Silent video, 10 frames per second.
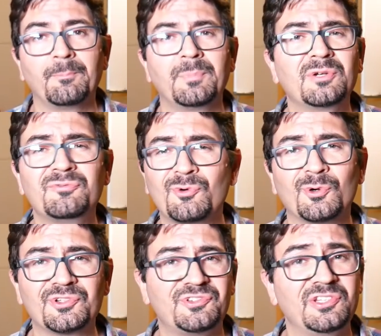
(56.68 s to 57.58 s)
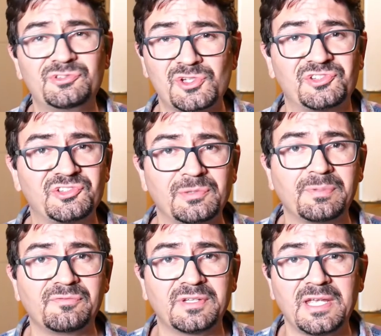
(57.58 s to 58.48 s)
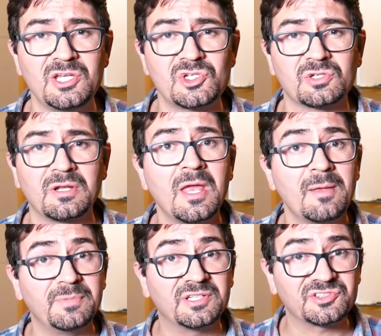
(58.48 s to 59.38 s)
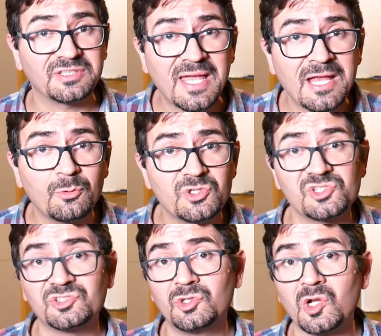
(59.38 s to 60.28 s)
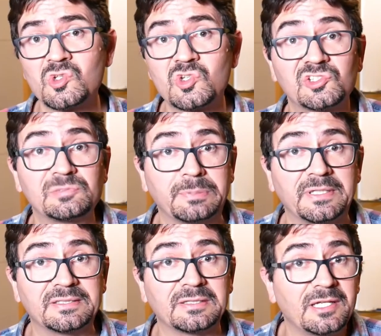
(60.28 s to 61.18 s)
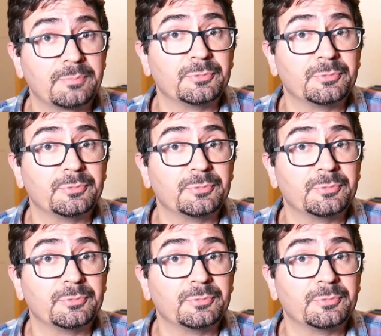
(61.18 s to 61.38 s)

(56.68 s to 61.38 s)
But of course, it's just a simplification, because languages don't just split like